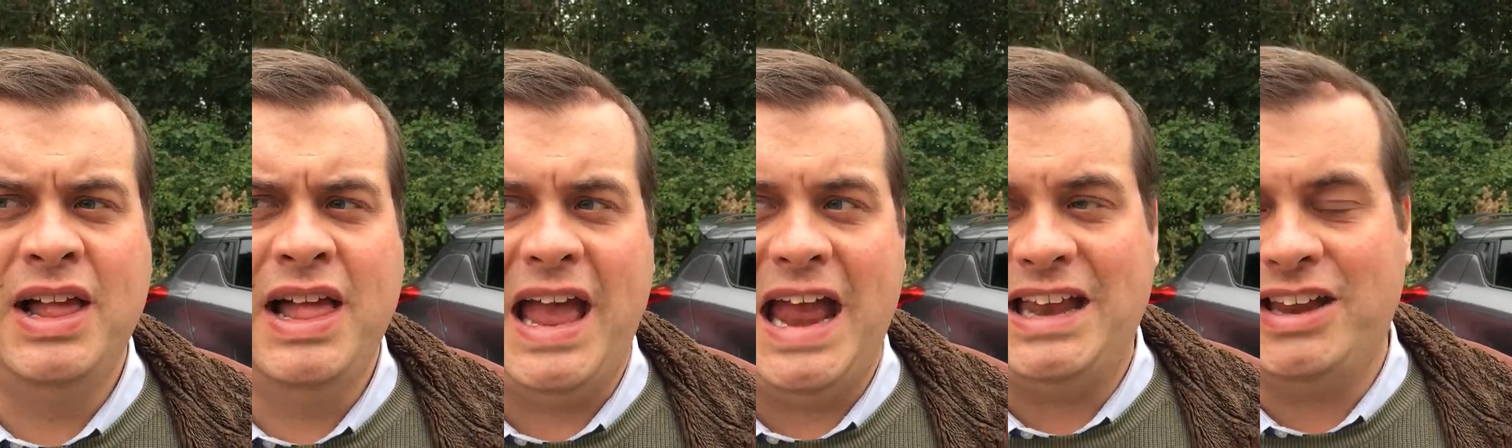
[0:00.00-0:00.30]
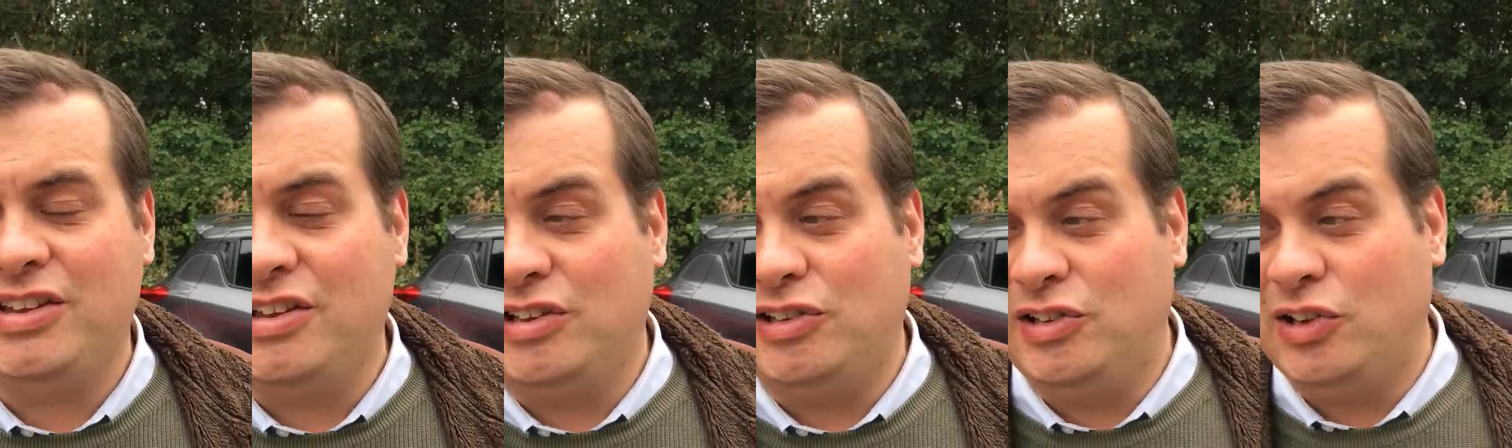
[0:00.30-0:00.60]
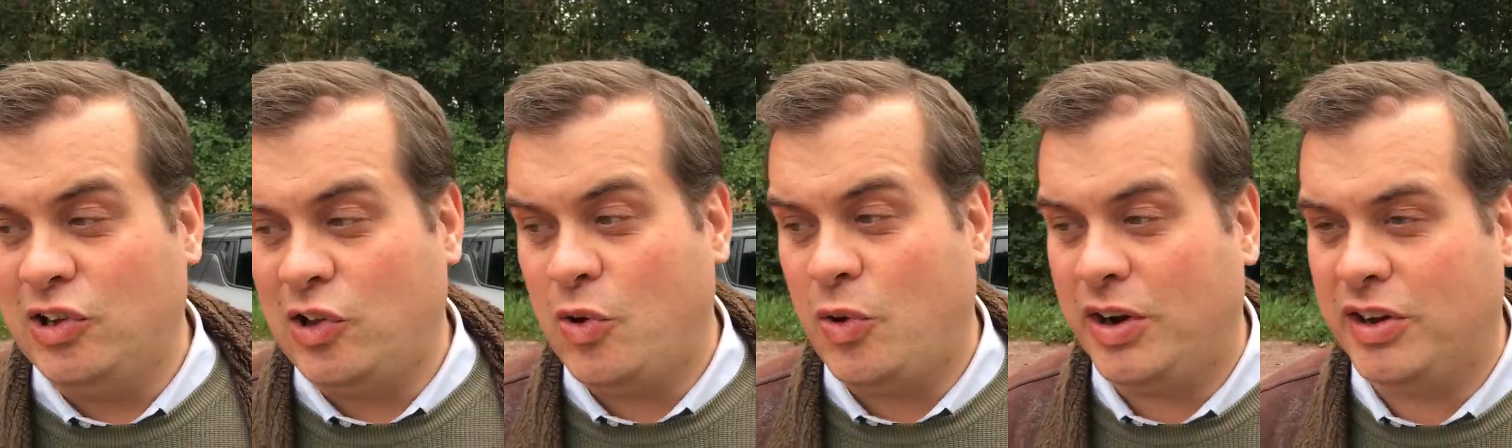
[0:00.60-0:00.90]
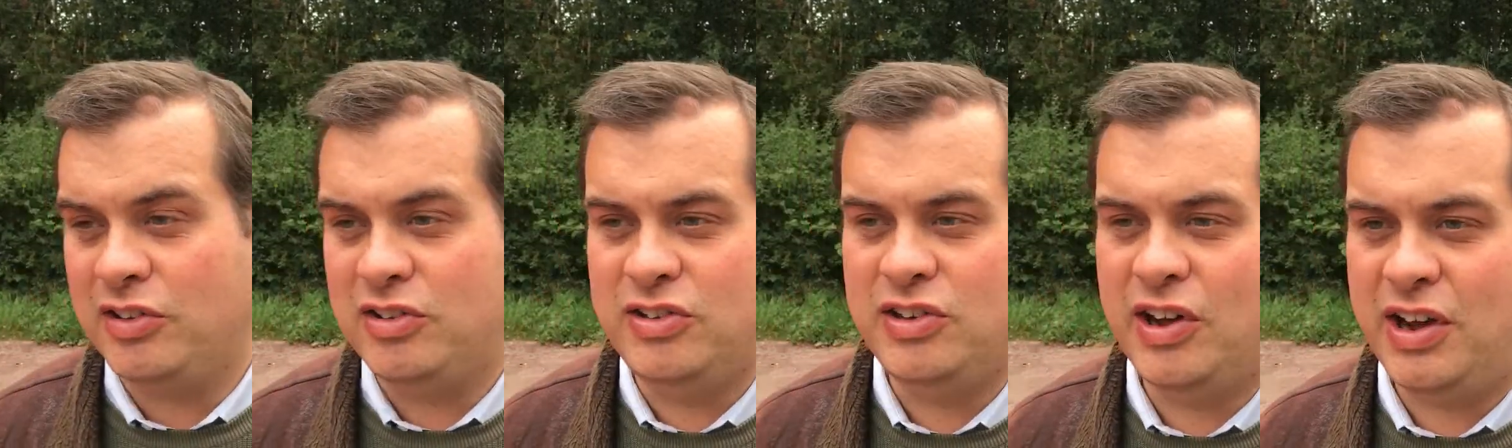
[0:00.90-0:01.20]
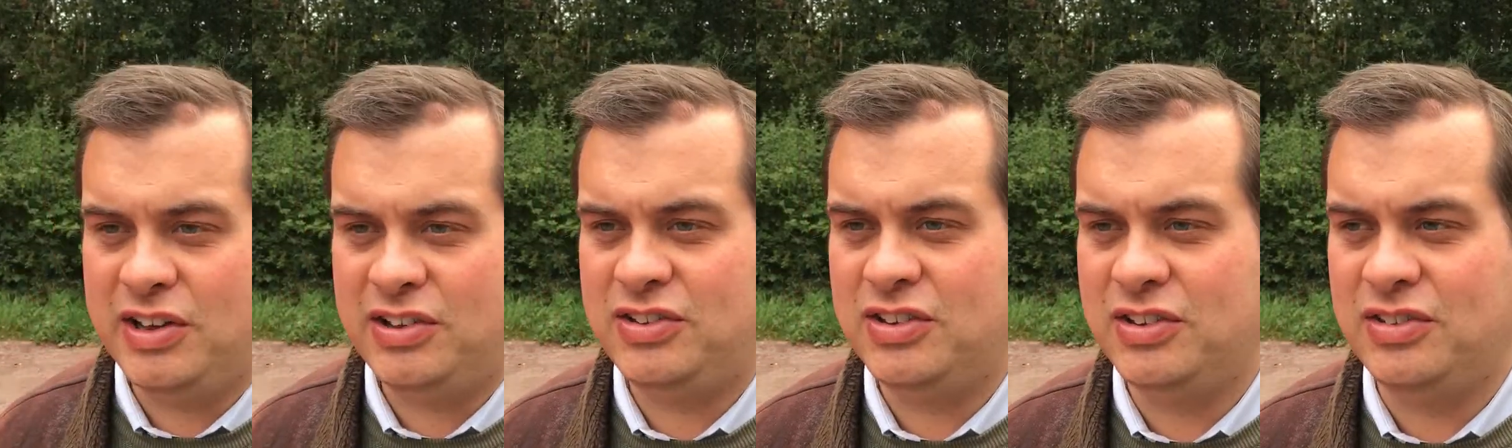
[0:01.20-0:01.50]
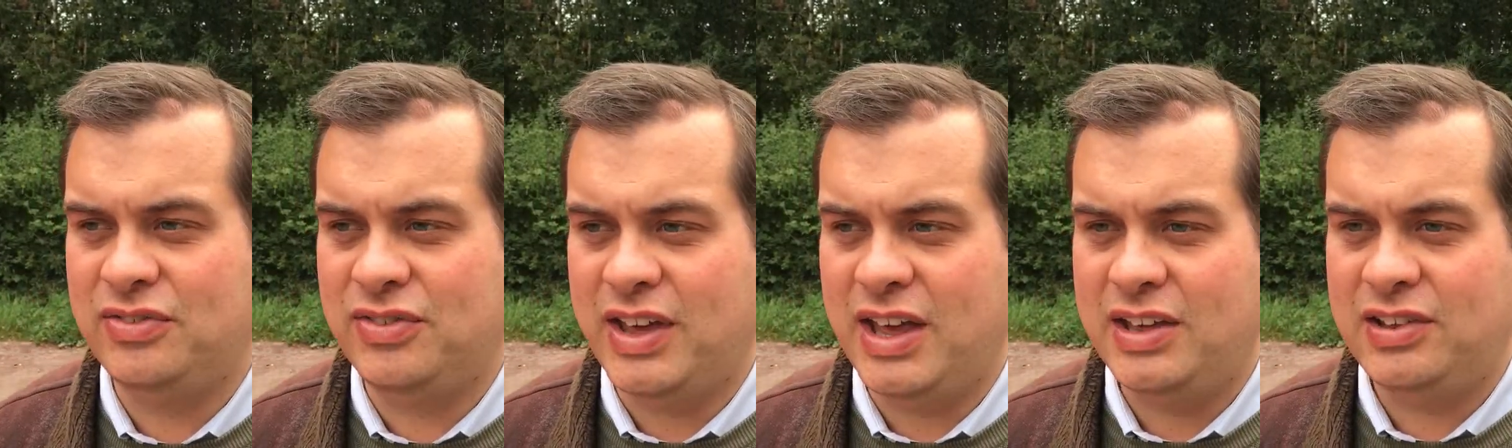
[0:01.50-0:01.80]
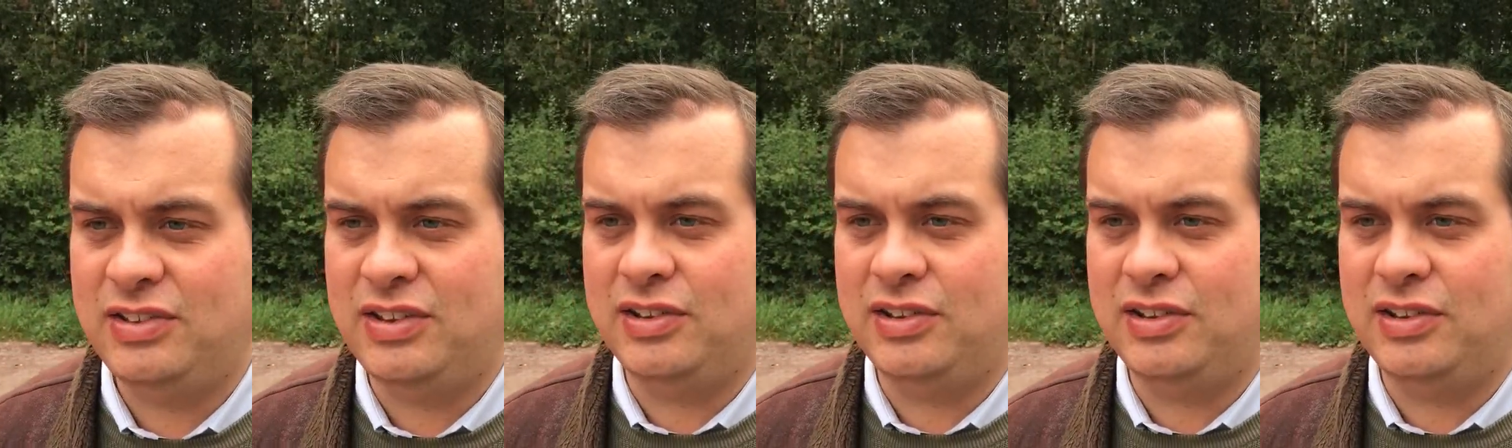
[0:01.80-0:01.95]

it doesn't look quite as nice as this.